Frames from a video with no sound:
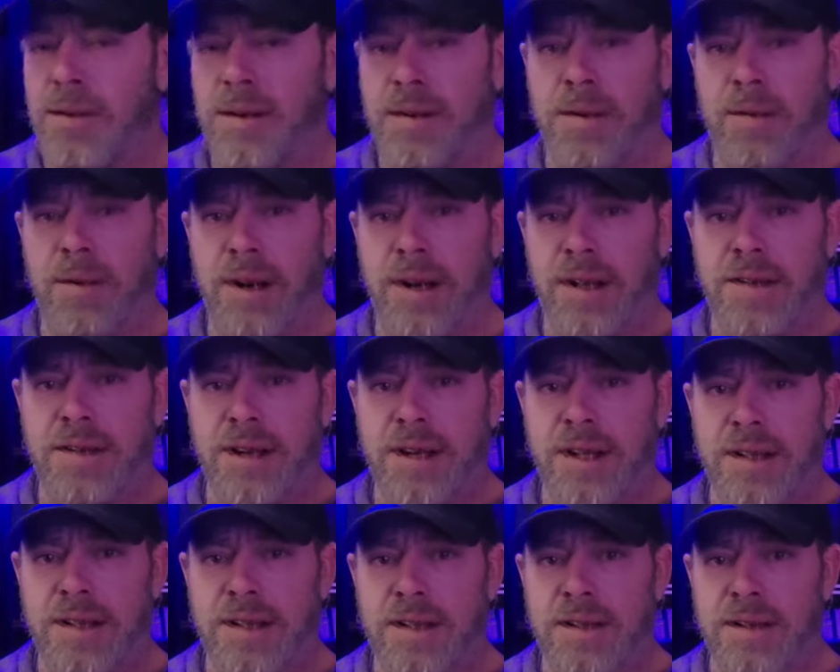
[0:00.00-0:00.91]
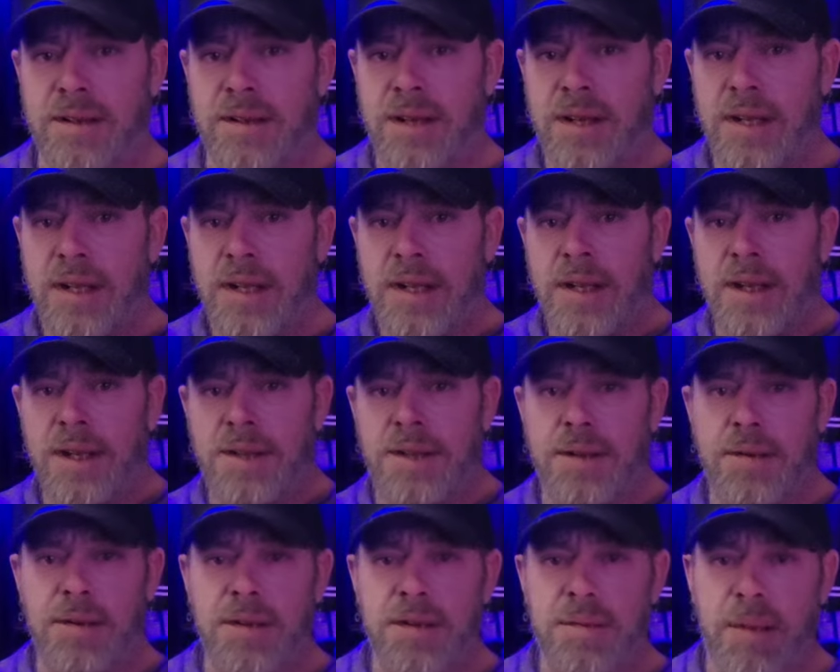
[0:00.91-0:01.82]
you really want to try to
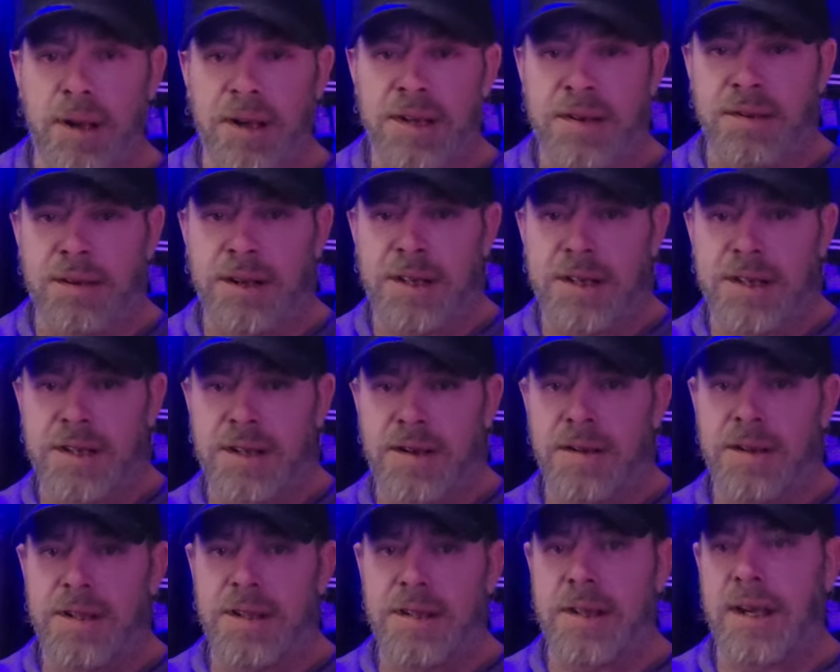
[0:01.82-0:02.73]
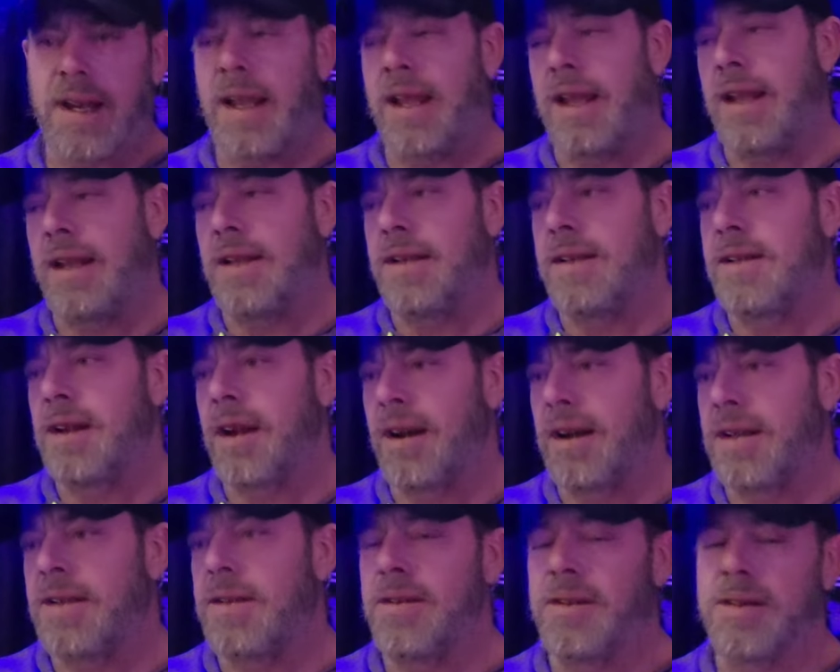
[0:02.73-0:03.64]
do as much research and
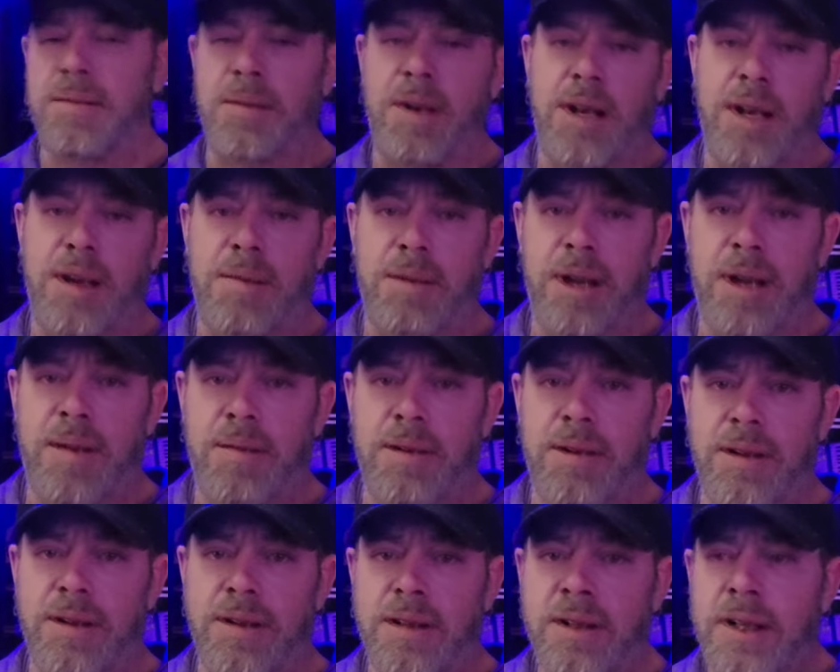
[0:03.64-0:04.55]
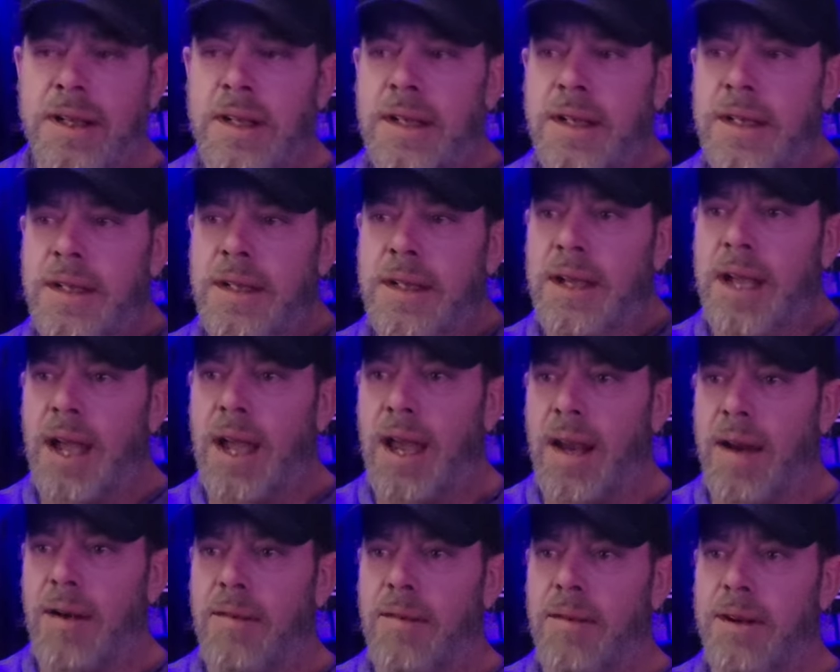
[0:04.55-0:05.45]
talk to as many people
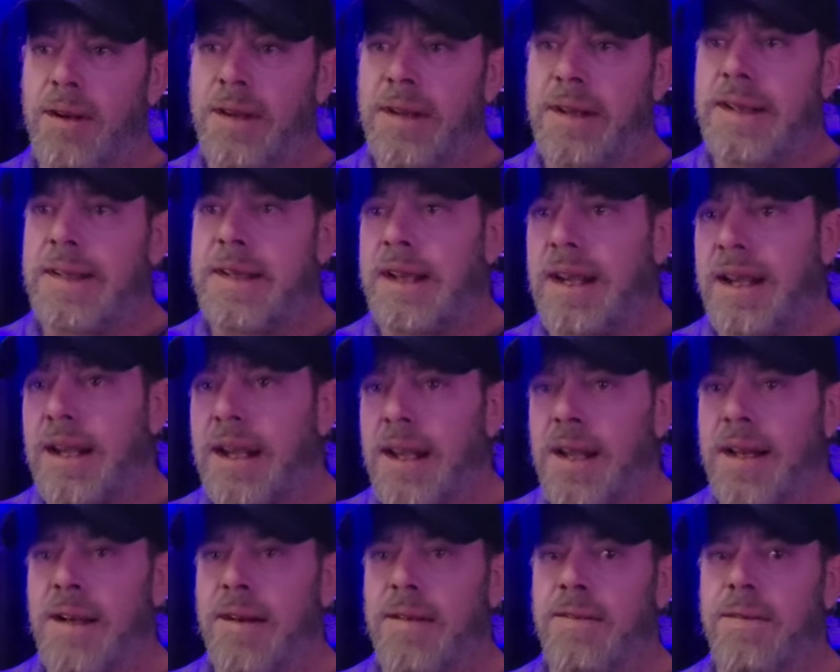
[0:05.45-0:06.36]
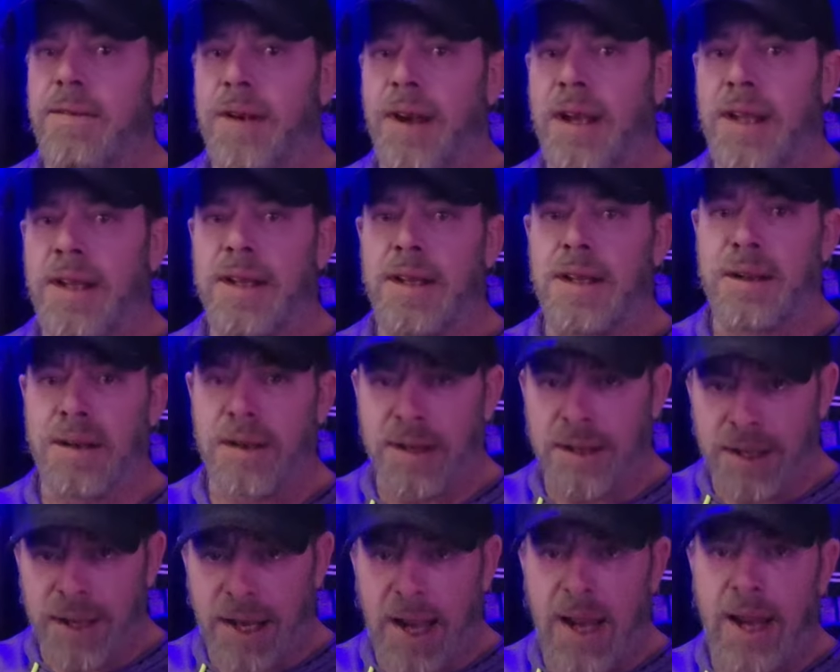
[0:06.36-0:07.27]
and really dig in and find the
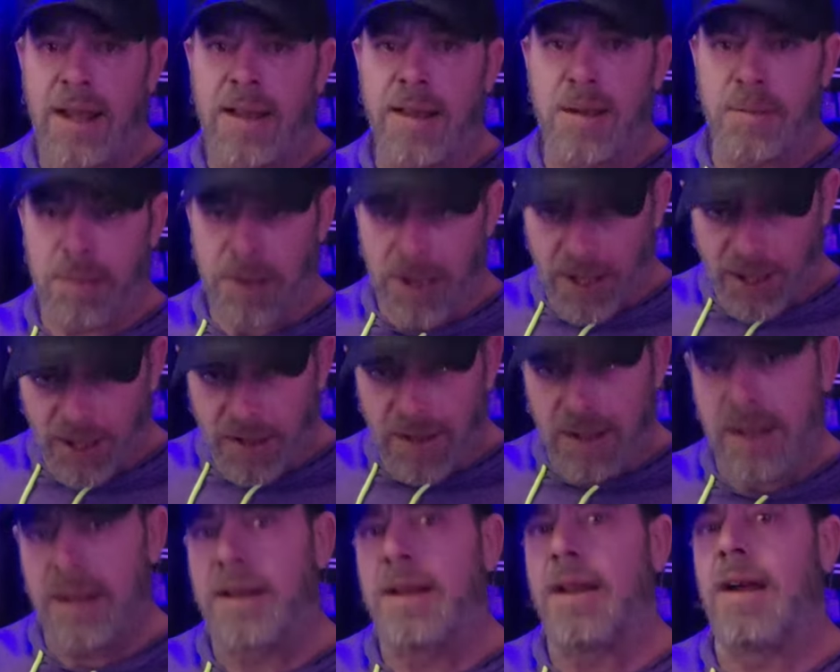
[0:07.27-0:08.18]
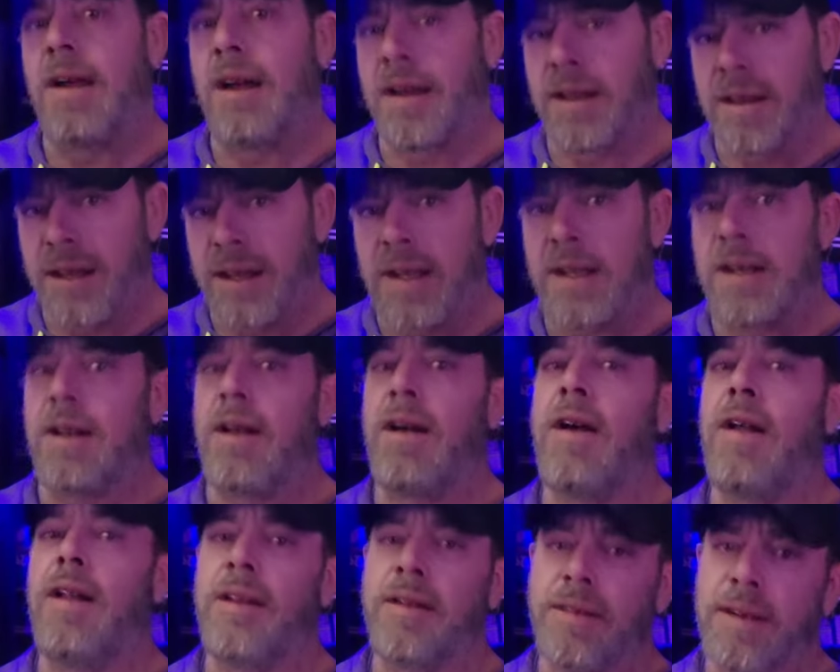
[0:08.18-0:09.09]
good and the bad and the ugly and
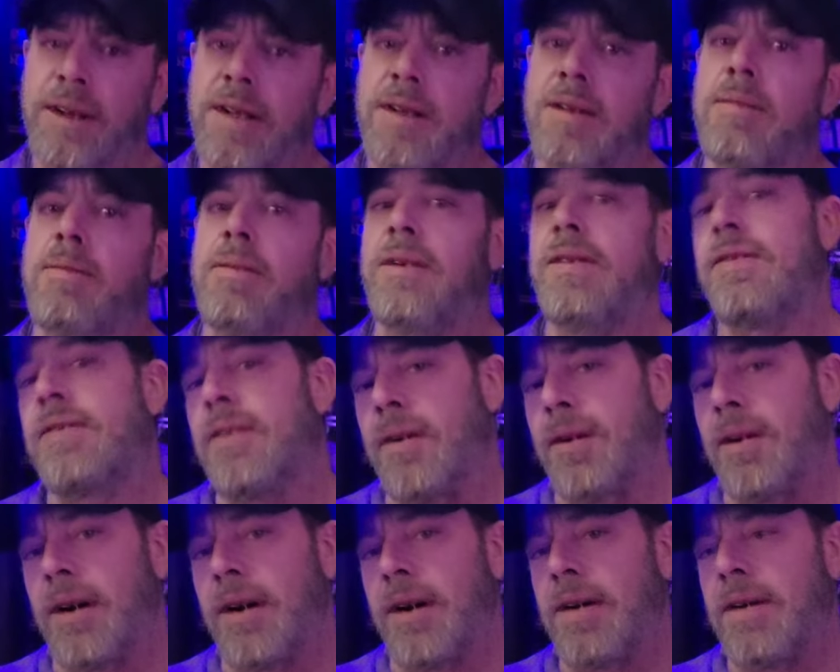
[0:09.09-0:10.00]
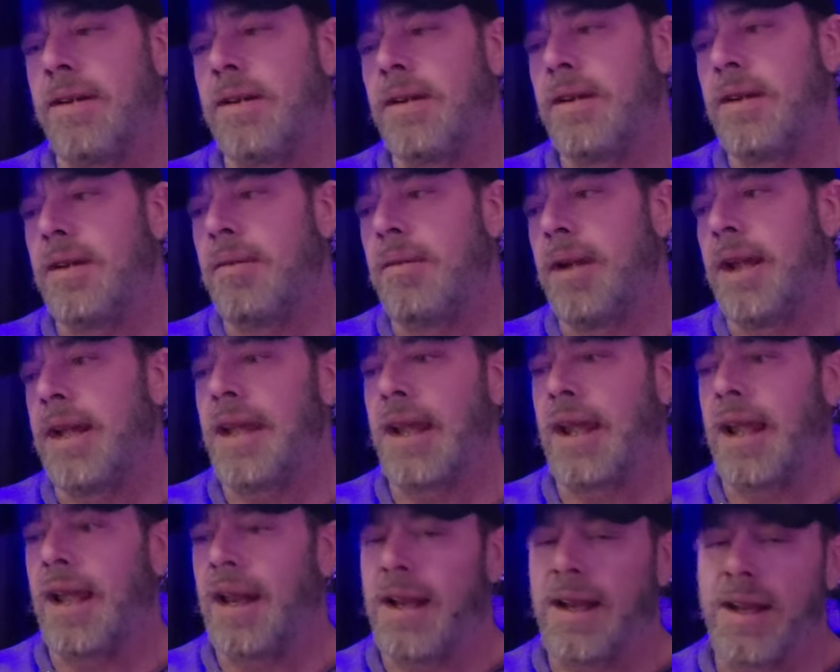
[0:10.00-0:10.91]
all of it before you make
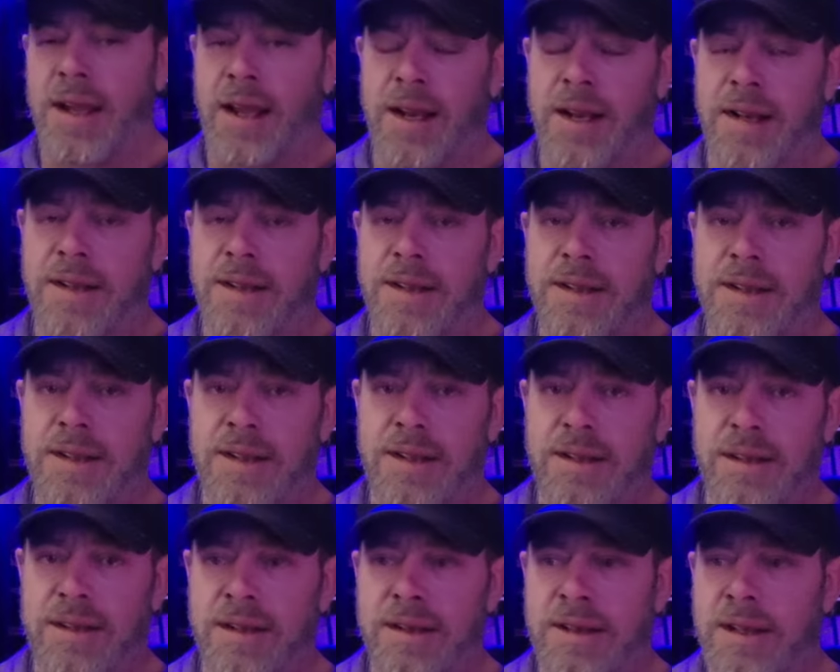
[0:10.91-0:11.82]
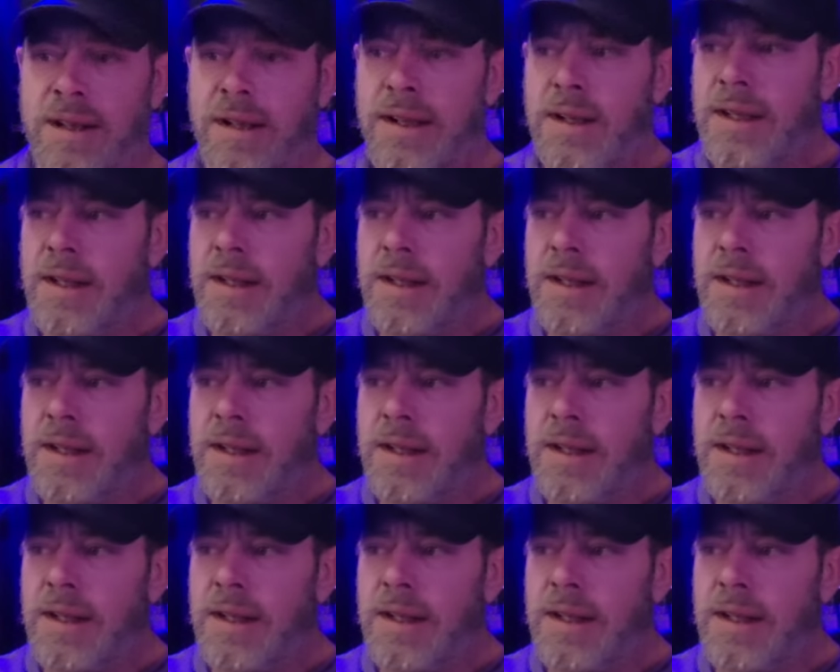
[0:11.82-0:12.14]
any kind of decision.